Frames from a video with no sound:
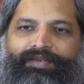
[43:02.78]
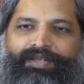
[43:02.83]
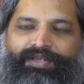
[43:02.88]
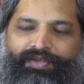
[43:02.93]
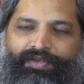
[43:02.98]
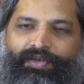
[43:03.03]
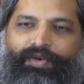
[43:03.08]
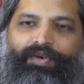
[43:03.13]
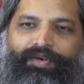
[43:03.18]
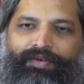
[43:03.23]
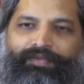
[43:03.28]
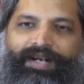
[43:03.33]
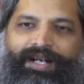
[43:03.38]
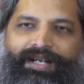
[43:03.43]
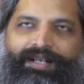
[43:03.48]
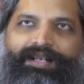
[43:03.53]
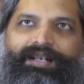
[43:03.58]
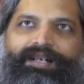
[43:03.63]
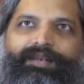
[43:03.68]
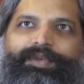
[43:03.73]
a strong
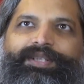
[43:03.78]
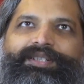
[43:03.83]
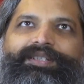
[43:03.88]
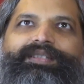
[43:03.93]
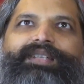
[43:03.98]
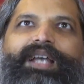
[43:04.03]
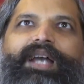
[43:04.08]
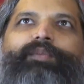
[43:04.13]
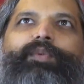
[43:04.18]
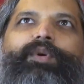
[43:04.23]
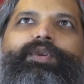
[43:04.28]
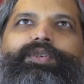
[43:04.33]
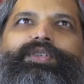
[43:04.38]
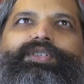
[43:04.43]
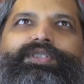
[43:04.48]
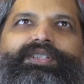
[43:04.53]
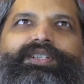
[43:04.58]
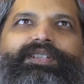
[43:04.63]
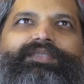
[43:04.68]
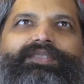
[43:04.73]
vital, which says, I want
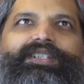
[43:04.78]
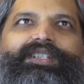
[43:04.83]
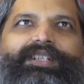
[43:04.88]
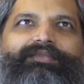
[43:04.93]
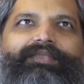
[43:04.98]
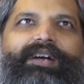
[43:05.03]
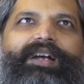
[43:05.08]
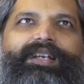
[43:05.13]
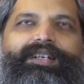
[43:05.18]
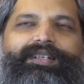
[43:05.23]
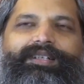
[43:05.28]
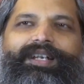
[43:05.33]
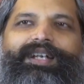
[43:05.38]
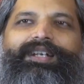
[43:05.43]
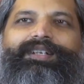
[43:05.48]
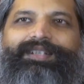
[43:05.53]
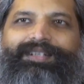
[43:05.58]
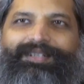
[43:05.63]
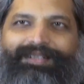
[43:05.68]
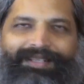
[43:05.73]
to serve the divine,
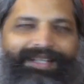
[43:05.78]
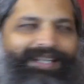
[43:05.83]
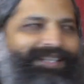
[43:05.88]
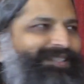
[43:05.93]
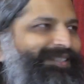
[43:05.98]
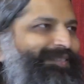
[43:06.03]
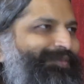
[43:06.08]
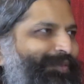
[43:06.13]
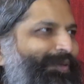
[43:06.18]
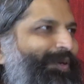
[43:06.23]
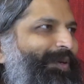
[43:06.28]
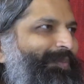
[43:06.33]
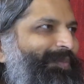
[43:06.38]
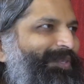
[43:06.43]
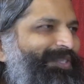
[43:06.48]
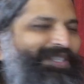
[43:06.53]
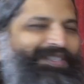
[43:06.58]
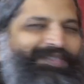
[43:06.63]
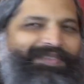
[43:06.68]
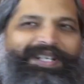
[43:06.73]
and it takes a form
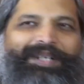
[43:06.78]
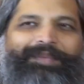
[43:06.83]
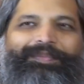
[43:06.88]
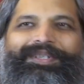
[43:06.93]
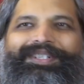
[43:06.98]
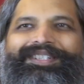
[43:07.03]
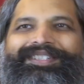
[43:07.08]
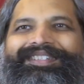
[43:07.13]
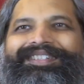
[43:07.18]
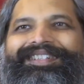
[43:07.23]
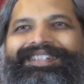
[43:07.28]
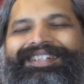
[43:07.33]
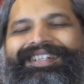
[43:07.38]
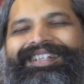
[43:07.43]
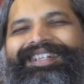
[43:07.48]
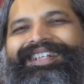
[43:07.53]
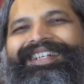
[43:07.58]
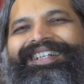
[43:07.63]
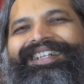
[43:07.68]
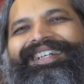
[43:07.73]
which is very personal,
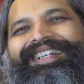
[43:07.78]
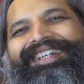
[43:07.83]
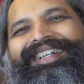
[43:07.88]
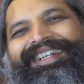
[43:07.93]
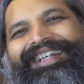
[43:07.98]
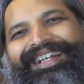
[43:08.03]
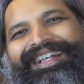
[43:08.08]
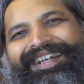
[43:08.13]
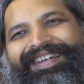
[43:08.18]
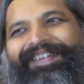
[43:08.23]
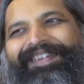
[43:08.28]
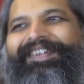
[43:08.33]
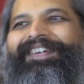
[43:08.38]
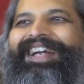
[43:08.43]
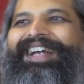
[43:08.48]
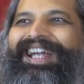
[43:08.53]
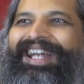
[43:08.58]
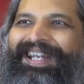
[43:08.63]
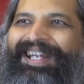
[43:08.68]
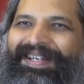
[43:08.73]

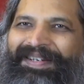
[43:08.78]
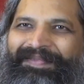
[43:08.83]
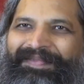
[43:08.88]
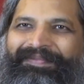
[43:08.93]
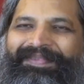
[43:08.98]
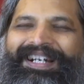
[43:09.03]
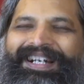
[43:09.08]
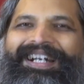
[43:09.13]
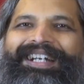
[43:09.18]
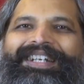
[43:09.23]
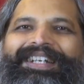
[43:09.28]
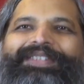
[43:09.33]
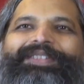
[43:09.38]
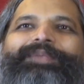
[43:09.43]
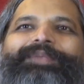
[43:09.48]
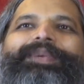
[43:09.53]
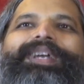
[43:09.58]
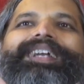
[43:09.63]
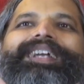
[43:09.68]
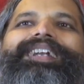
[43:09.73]
okay, but at least
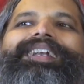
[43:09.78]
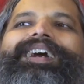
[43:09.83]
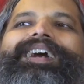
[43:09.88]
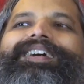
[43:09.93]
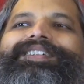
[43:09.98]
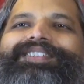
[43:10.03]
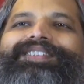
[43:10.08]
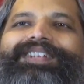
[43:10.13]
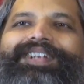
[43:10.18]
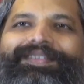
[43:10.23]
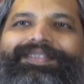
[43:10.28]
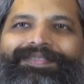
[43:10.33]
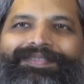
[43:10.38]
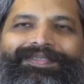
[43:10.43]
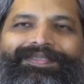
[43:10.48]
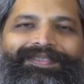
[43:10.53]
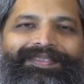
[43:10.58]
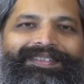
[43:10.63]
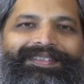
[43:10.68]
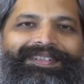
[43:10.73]
you make it large
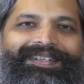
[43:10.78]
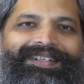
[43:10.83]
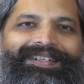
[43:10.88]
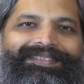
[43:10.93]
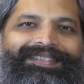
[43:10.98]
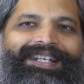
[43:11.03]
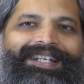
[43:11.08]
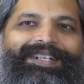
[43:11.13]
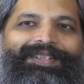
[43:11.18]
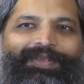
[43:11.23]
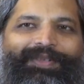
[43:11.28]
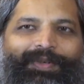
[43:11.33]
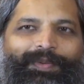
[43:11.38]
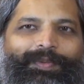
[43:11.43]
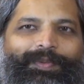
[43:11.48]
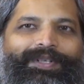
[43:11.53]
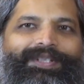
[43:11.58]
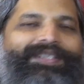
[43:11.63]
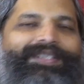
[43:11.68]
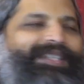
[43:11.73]
enough that it's no
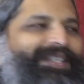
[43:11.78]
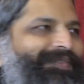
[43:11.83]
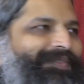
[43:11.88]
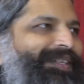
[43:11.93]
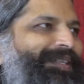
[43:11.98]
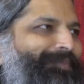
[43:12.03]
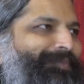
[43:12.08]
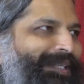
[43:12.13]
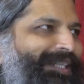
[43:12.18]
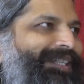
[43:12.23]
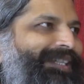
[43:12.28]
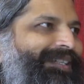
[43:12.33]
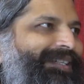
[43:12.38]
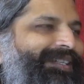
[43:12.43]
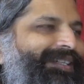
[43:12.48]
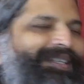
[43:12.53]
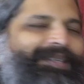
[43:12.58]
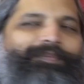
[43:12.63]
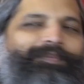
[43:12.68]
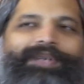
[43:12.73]
more serving me
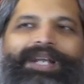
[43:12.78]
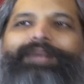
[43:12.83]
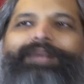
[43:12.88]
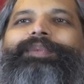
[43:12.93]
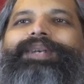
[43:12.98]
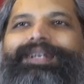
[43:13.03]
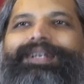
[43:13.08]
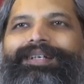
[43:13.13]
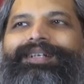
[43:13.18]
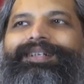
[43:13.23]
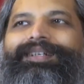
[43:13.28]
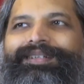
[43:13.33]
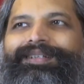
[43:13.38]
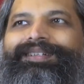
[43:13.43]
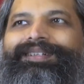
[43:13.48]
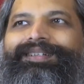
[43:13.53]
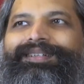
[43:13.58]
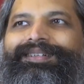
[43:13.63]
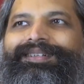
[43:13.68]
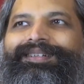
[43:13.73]
primarily.
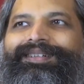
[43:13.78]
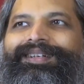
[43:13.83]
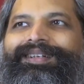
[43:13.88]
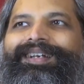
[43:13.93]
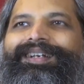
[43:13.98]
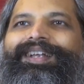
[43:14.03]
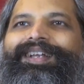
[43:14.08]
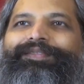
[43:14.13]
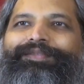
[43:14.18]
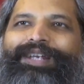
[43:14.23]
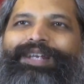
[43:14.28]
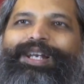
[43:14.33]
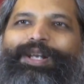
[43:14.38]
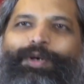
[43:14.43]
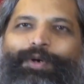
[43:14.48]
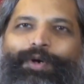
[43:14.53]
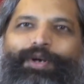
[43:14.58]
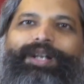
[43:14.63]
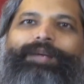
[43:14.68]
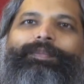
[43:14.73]
And I feel
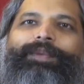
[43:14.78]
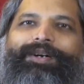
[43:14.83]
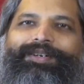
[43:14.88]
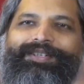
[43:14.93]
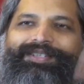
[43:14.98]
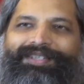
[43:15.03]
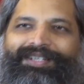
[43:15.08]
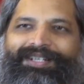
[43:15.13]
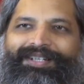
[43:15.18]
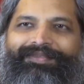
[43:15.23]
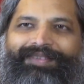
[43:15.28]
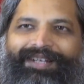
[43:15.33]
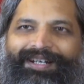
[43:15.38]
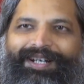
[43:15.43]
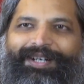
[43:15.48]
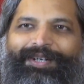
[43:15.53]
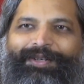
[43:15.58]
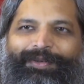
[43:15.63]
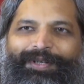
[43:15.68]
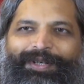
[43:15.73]
good about
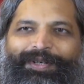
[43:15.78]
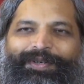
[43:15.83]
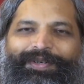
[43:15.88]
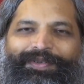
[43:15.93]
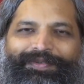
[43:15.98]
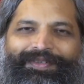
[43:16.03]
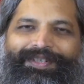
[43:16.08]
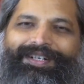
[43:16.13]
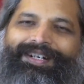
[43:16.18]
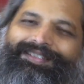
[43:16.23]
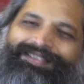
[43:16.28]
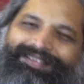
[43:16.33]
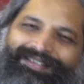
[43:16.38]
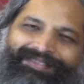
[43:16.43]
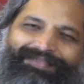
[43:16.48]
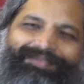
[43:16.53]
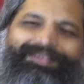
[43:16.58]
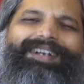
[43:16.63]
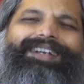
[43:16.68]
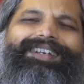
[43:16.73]
serving and doing good for
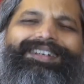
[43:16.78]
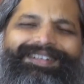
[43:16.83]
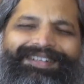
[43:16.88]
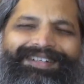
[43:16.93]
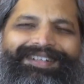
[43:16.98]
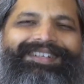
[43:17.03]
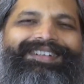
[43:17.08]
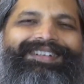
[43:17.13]
others, fine.